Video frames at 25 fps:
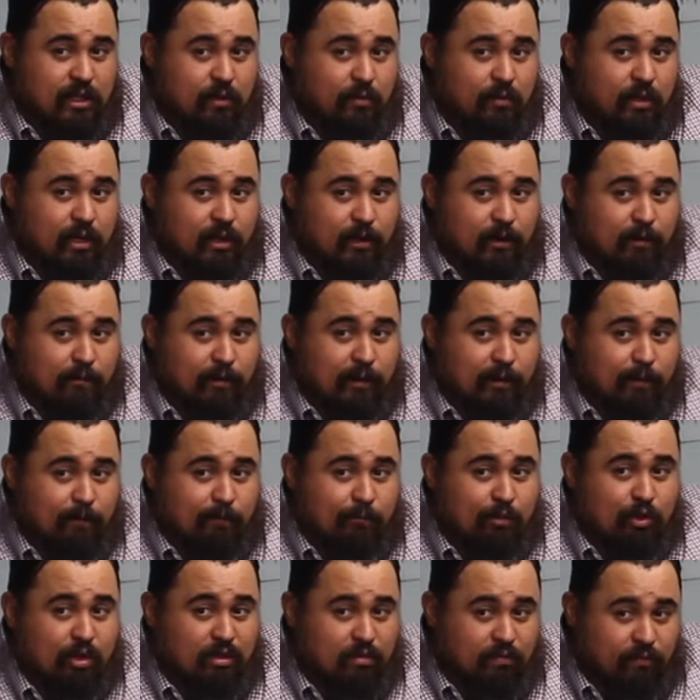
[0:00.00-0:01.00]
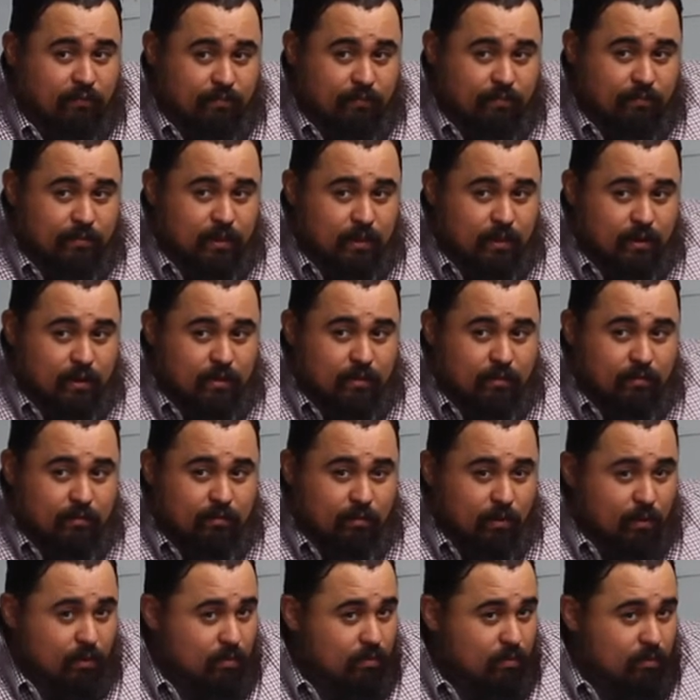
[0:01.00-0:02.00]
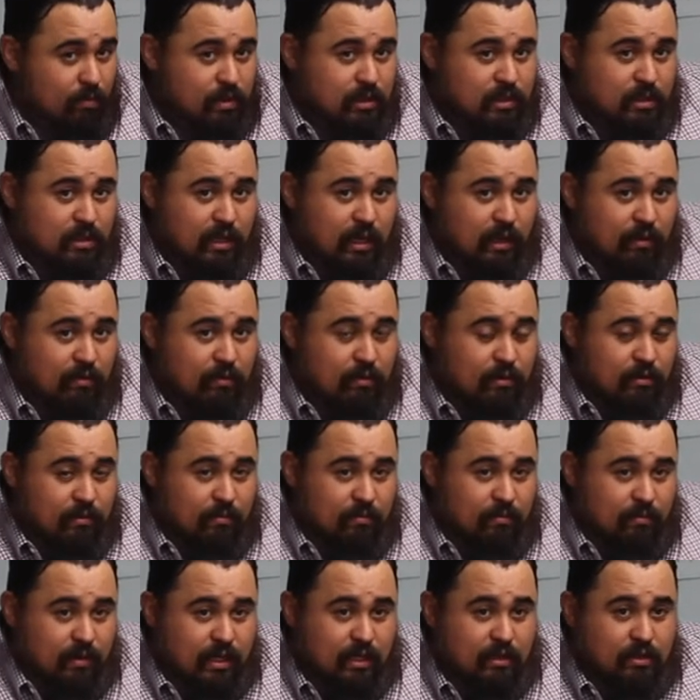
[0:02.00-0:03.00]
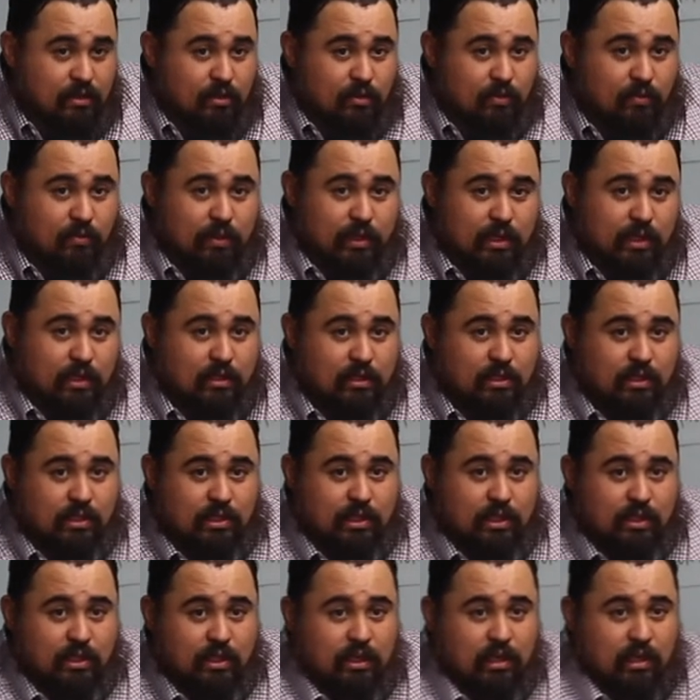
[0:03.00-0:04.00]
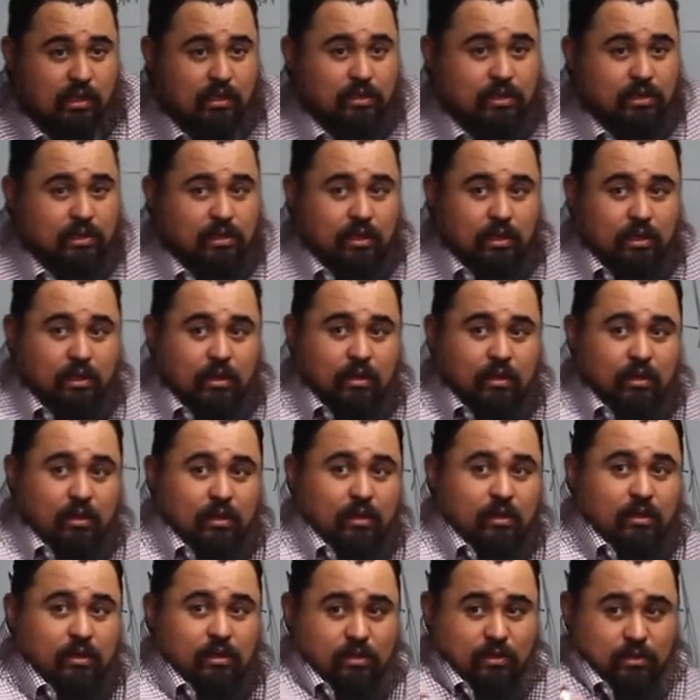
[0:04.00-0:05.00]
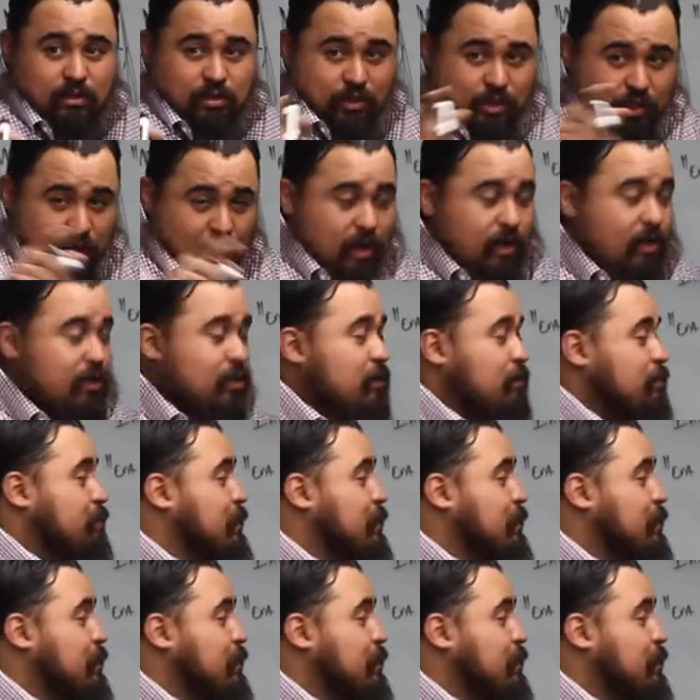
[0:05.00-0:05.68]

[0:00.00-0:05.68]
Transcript: that we hear about? David. No, wasn't David. That you're reading the genealogy. John. John the